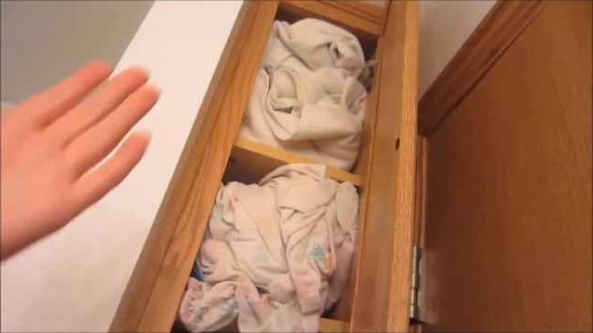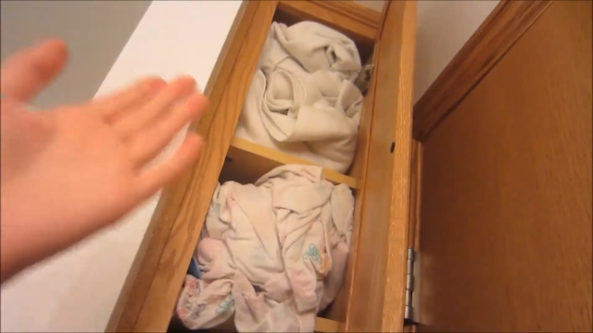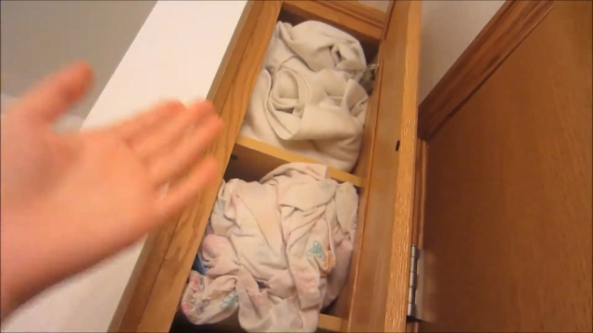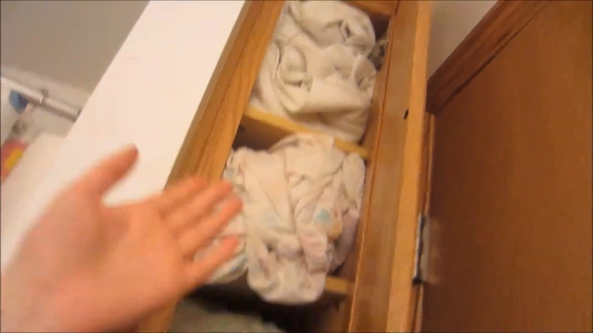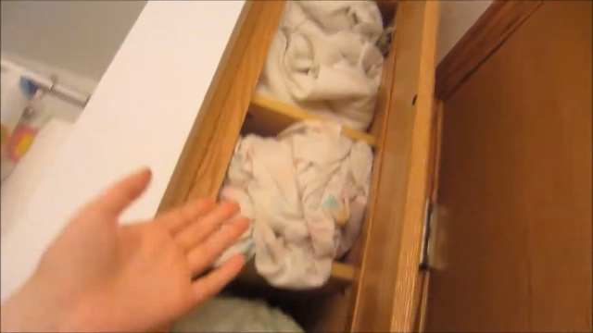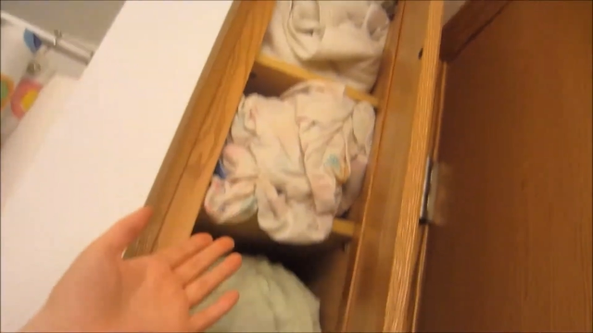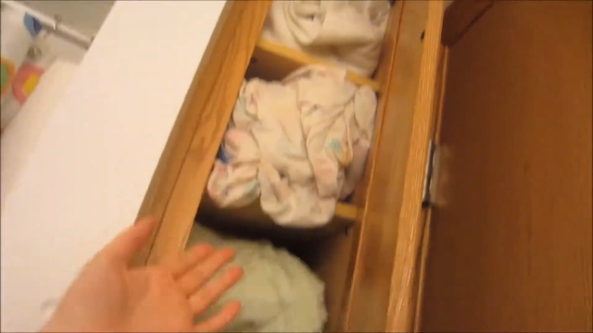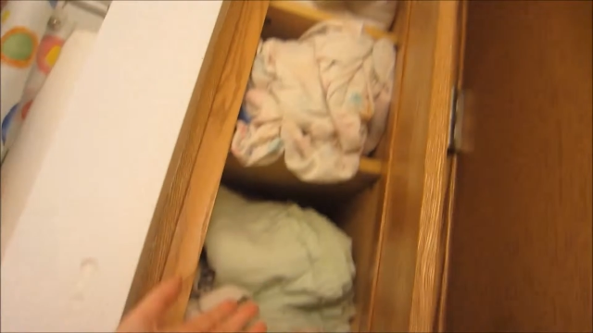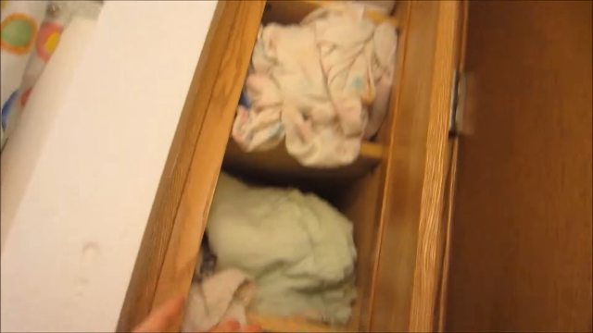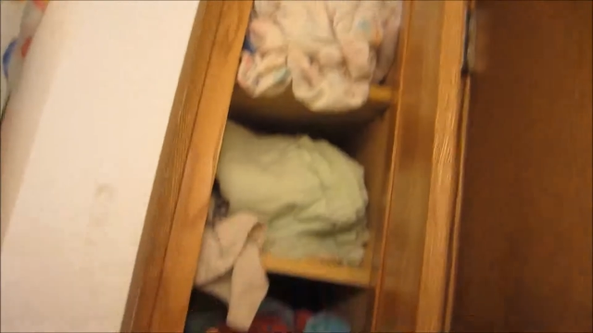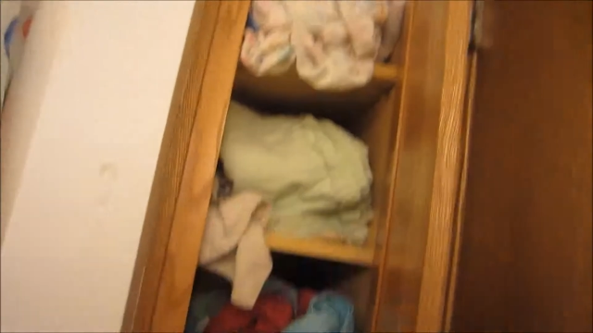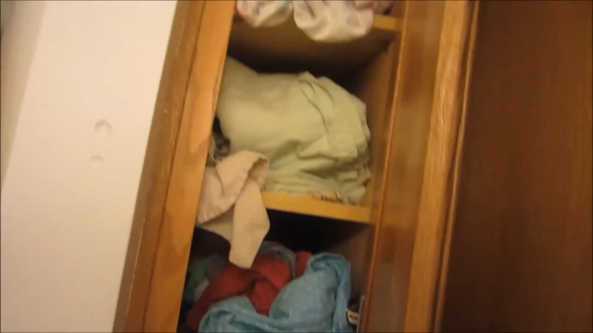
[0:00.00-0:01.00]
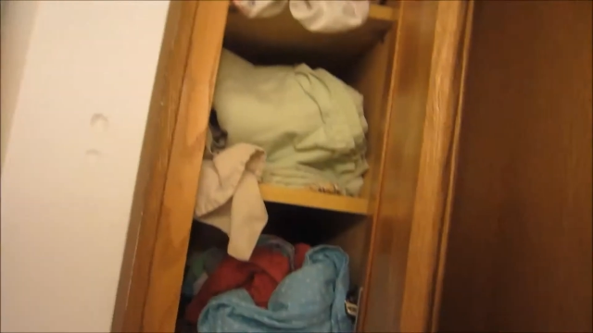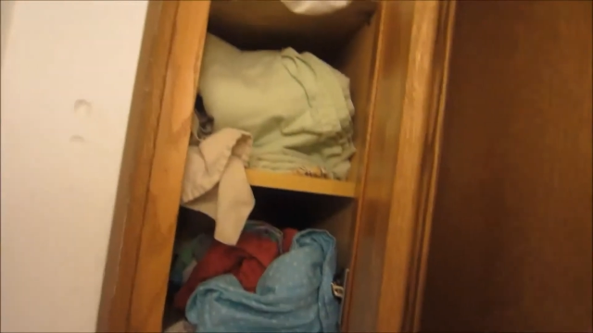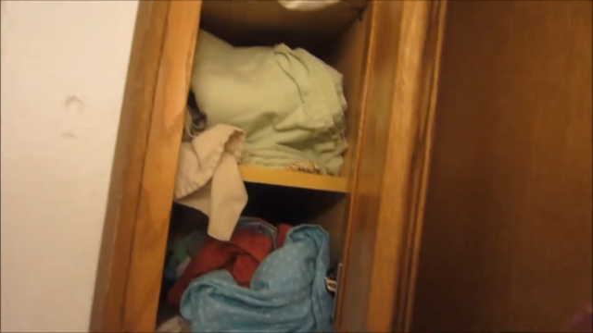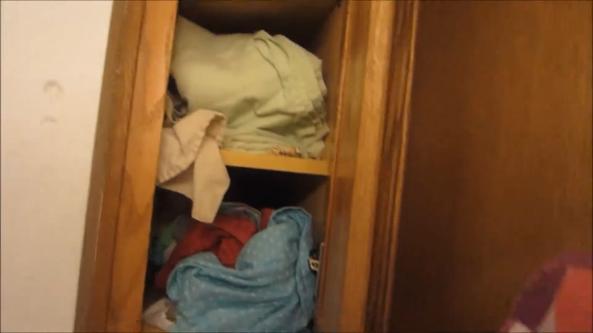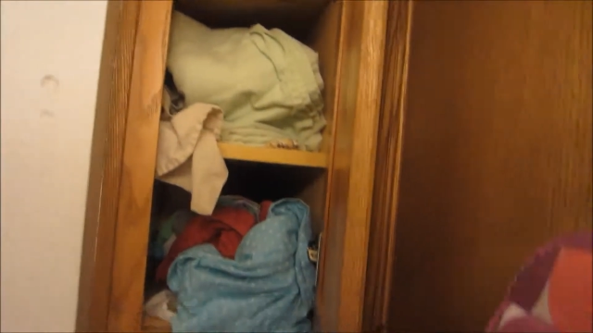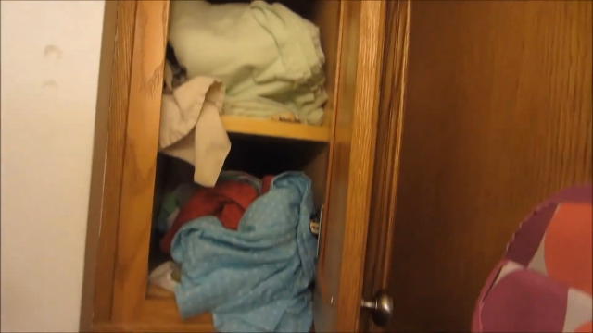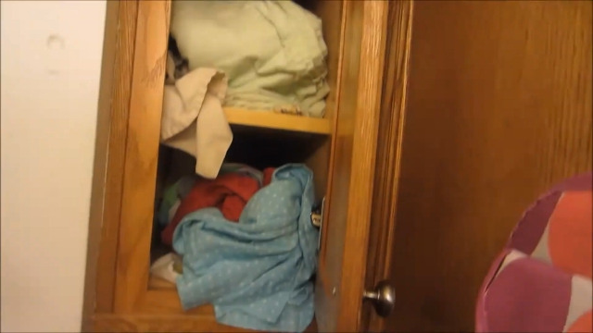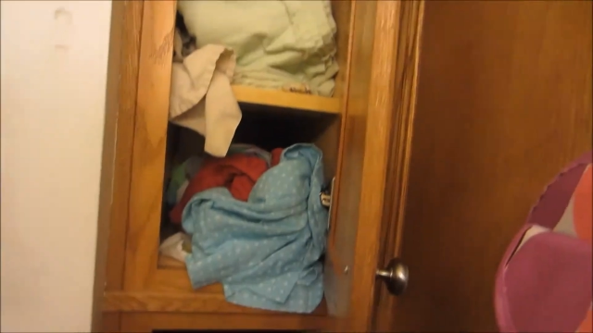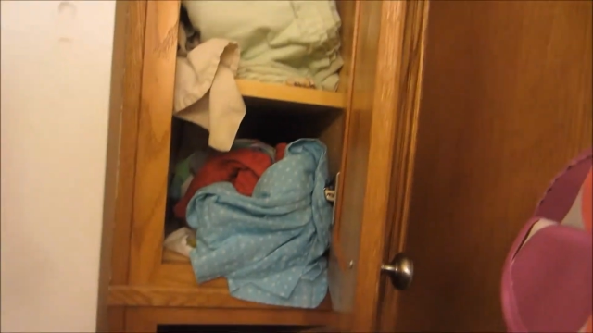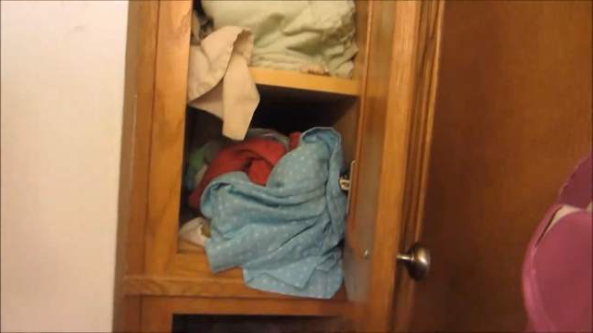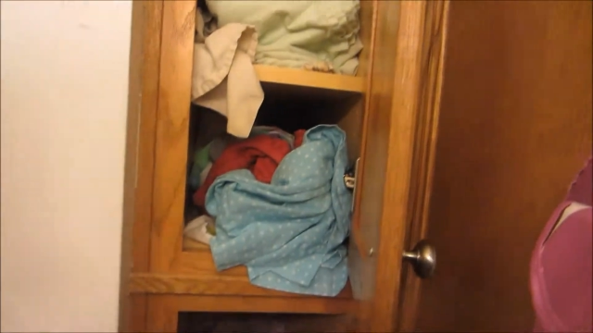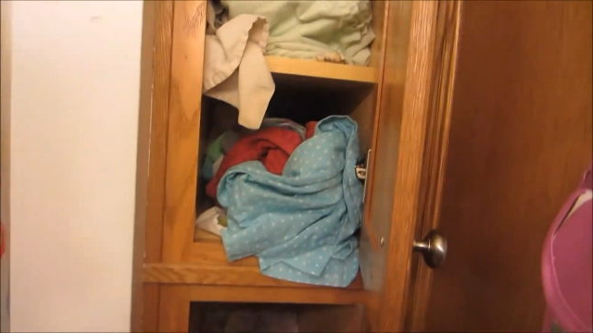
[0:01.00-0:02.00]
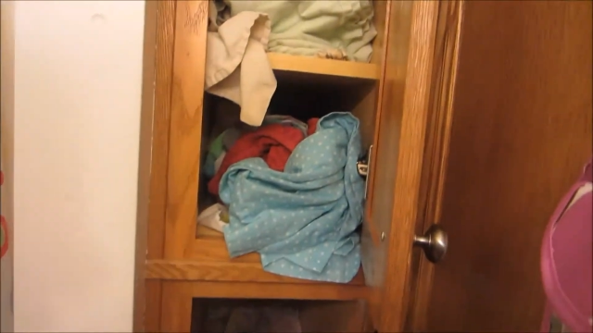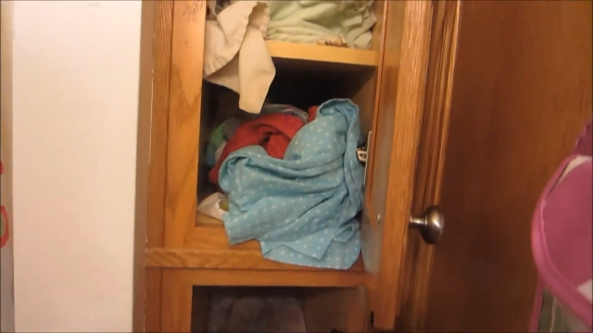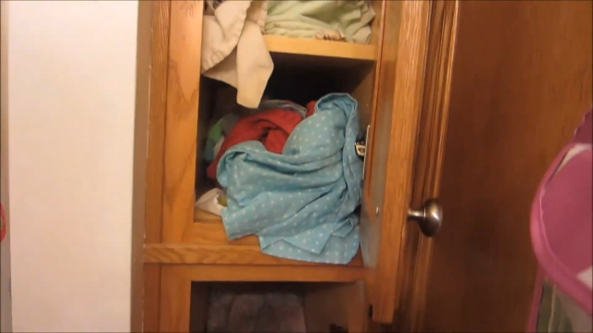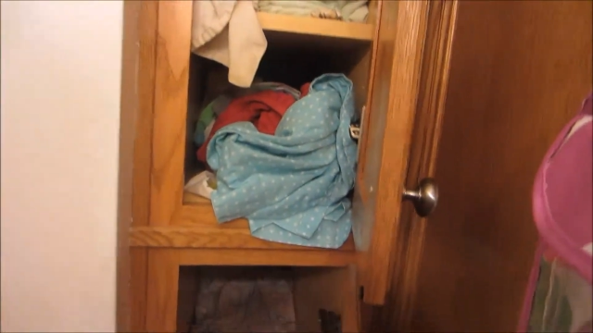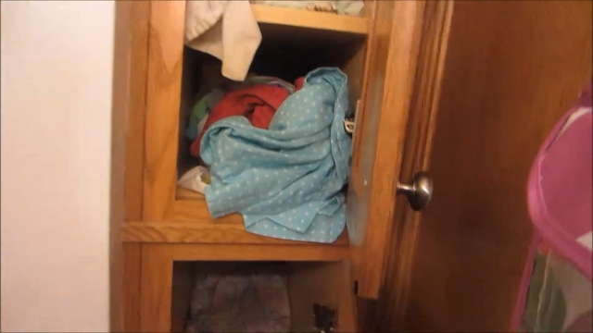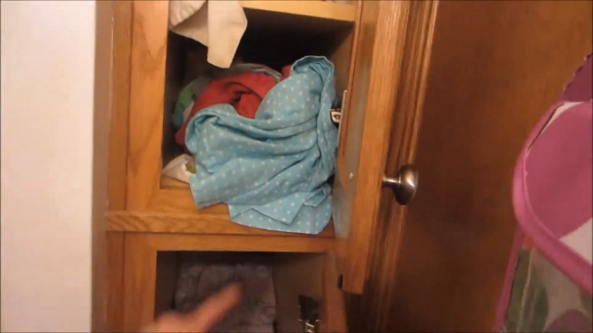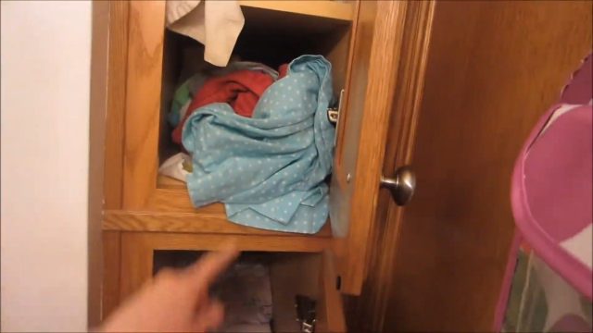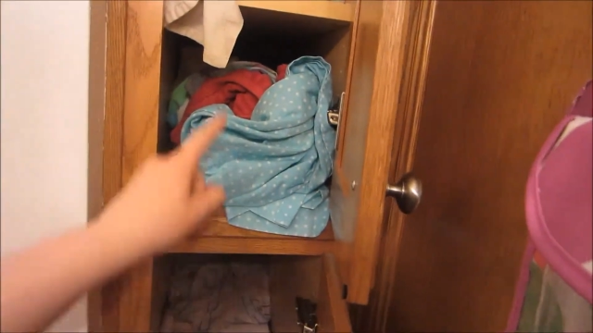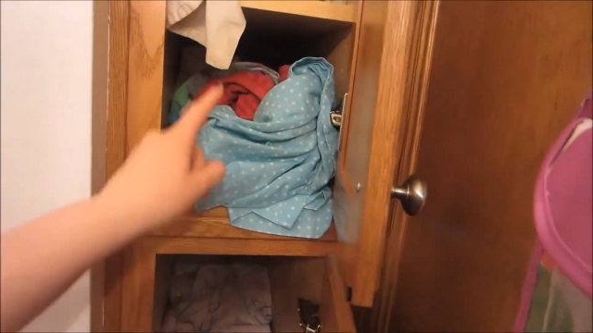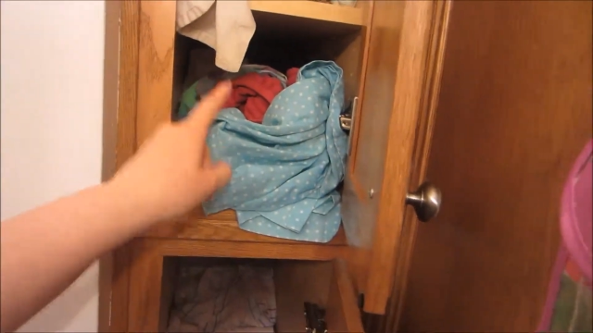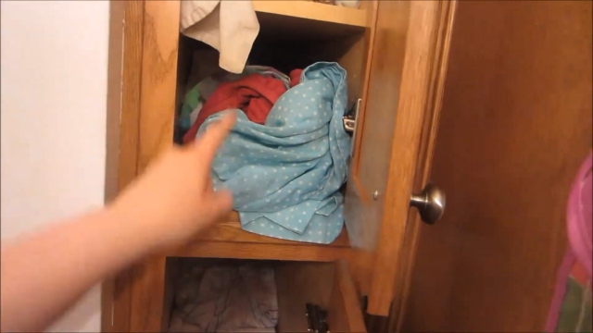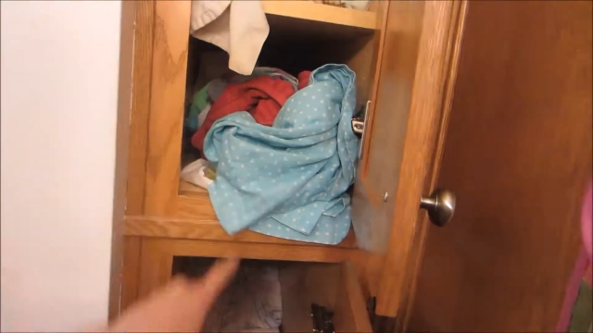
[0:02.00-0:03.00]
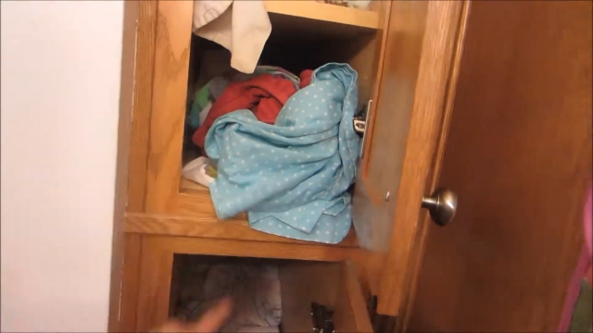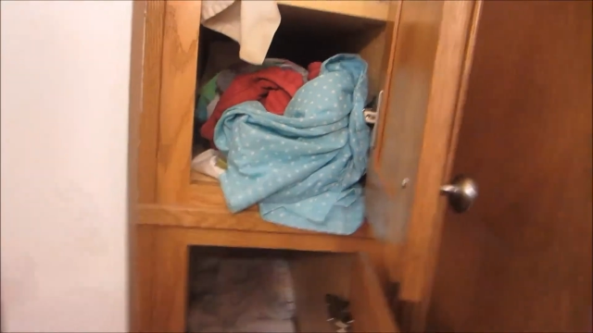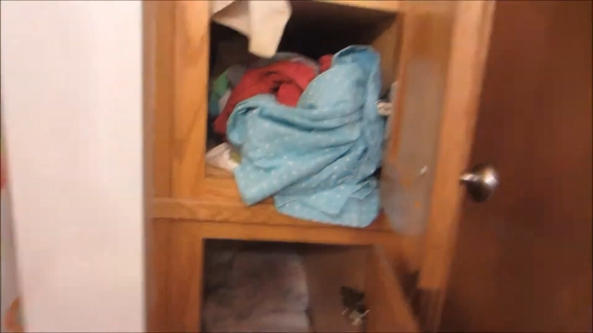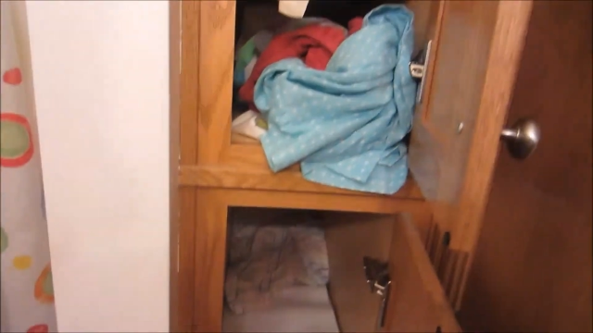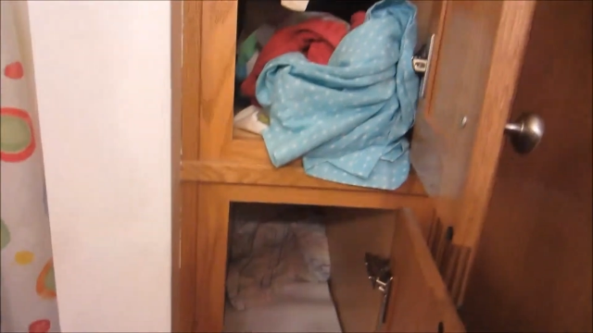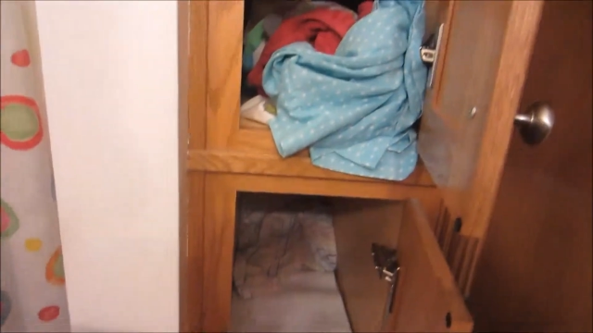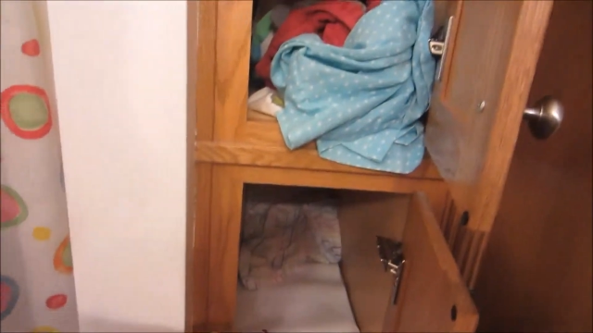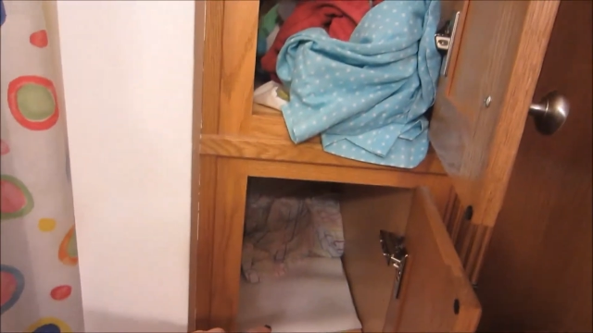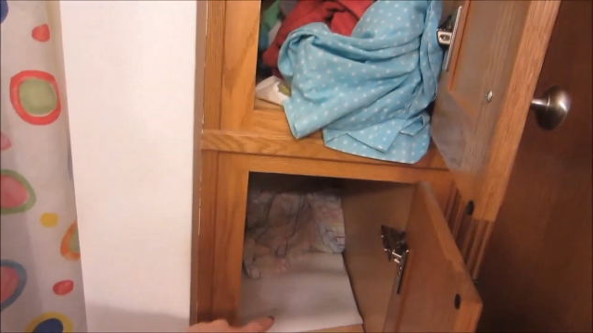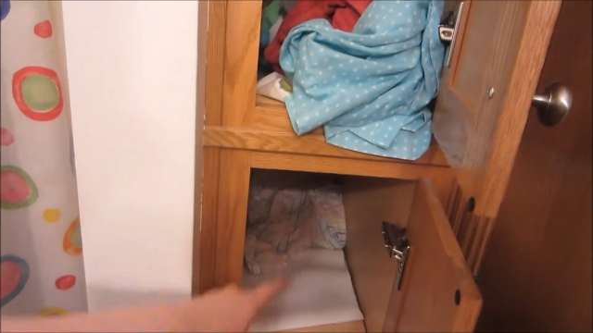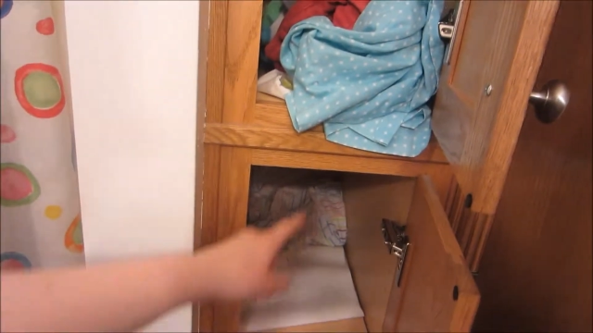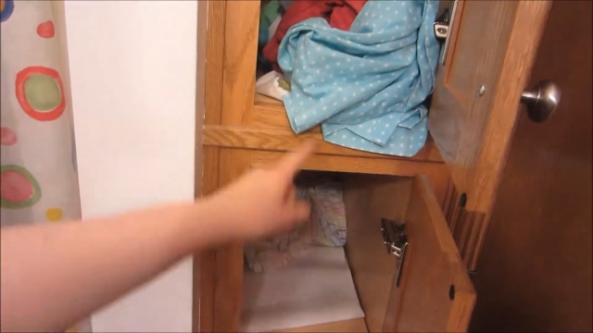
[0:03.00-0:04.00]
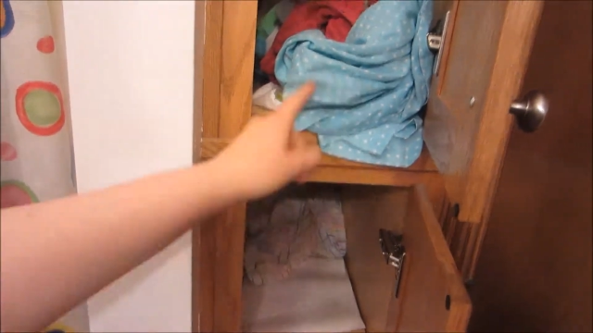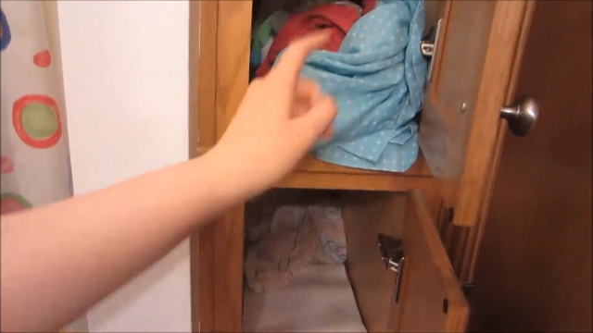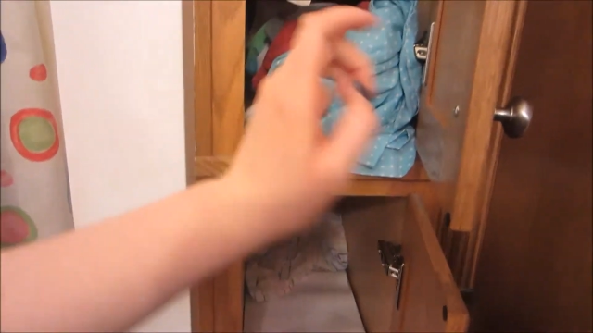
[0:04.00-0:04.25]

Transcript: [unreadable: no face in view]